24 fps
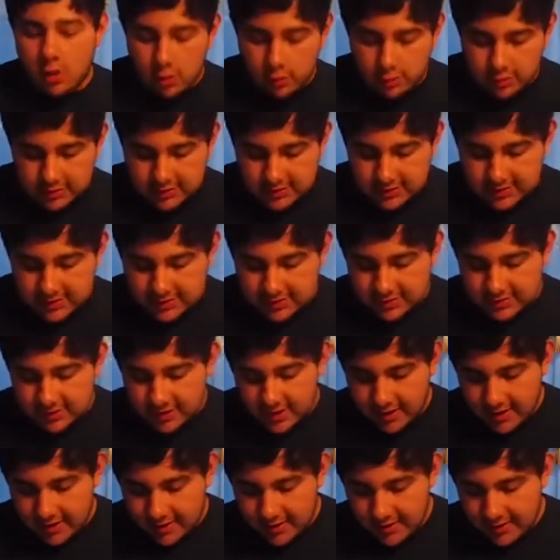
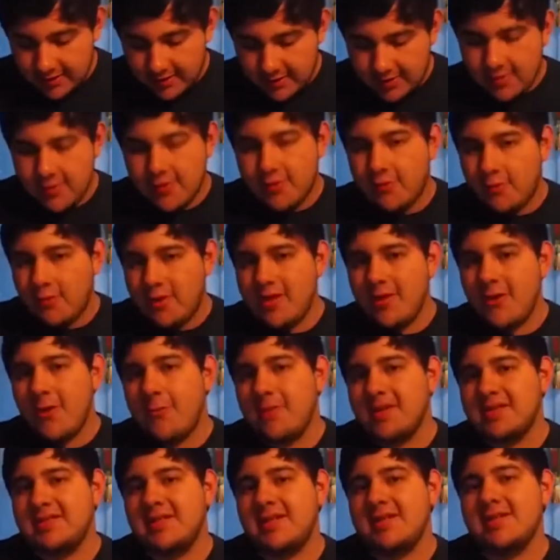Ernst. Really
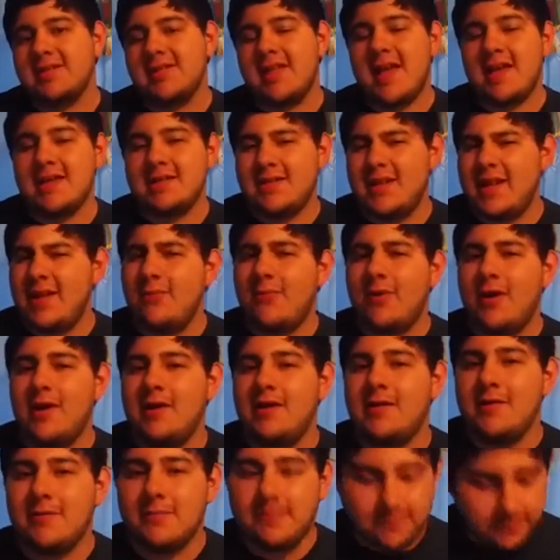hope I said his last name
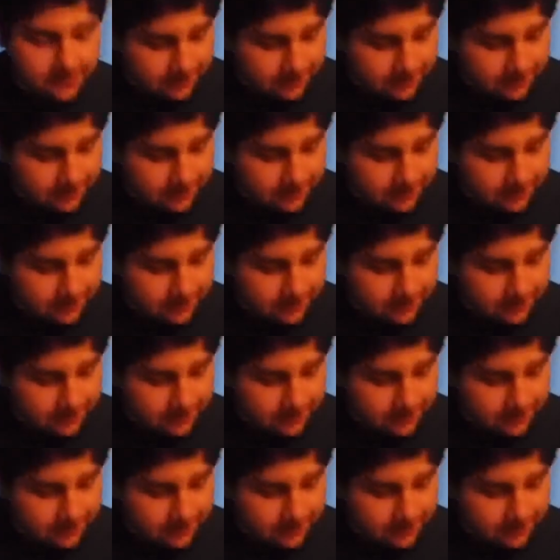right.